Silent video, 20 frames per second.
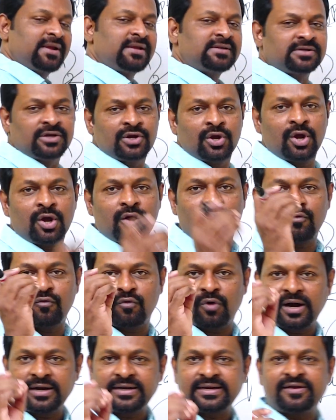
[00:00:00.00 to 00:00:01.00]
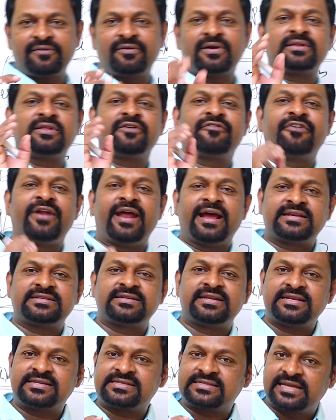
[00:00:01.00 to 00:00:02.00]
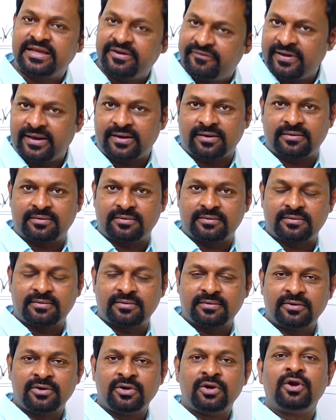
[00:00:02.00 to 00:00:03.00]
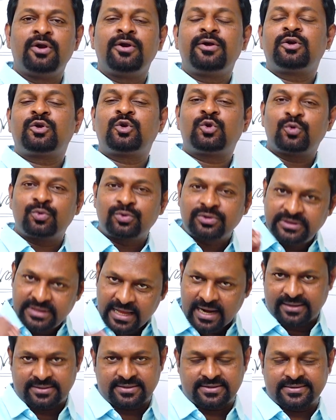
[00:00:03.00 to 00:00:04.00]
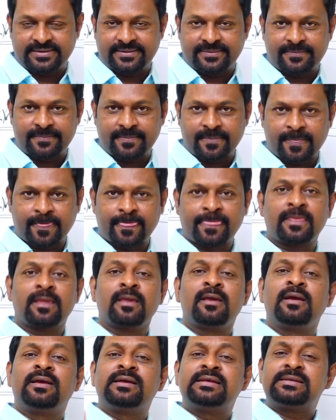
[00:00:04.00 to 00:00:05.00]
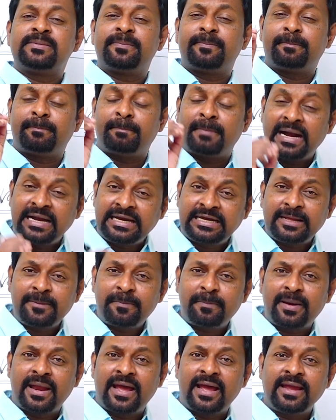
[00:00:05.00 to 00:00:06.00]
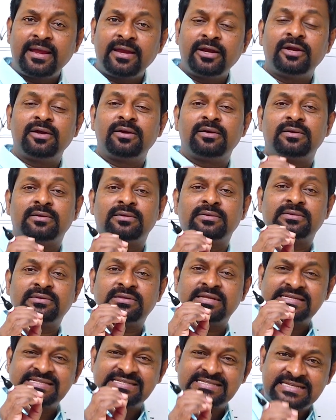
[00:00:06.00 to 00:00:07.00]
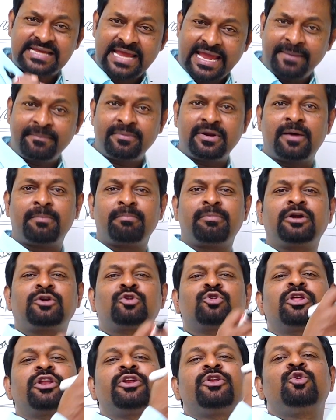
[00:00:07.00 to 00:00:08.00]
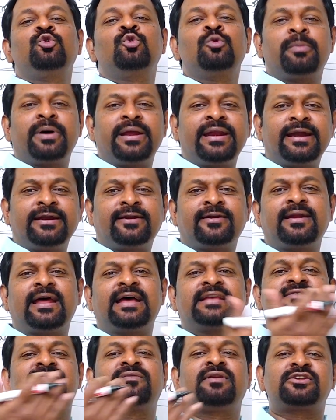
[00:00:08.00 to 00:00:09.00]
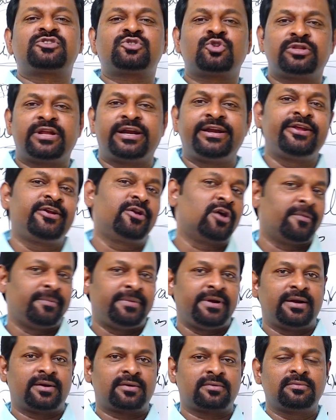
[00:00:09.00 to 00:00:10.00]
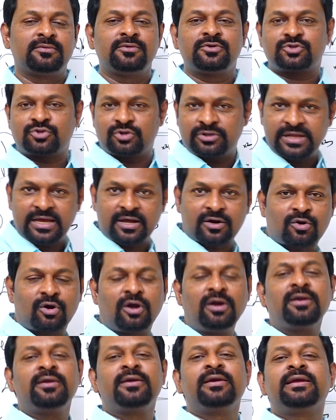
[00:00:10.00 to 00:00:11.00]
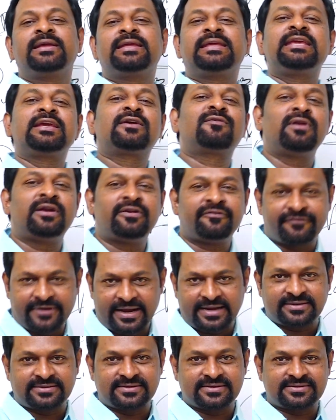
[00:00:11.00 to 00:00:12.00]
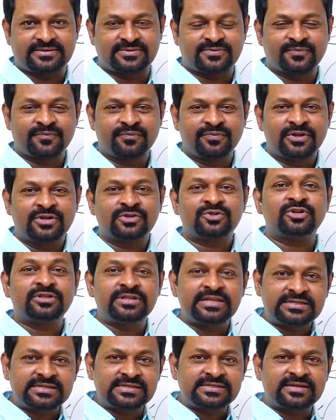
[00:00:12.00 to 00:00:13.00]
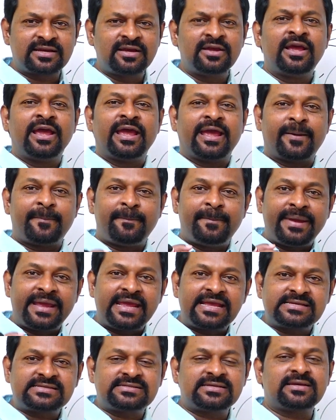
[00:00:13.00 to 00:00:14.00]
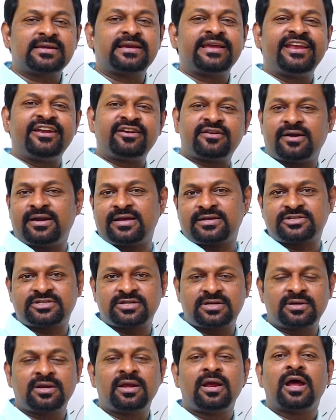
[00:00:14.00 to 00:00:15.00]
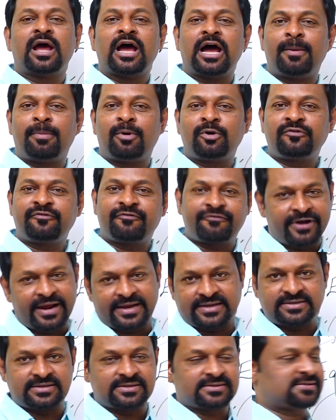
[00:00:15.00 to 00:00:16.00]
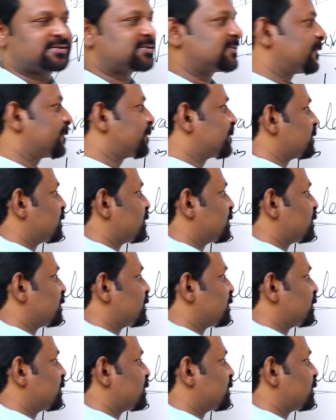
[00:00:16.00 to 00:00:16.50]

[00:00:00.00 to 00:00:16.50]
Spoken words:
means whatever the fraction is given to that, multiply the same number to the numerator as well as to the denominator. So they are called equivalent fractions. So this is a basic introduction about fractions.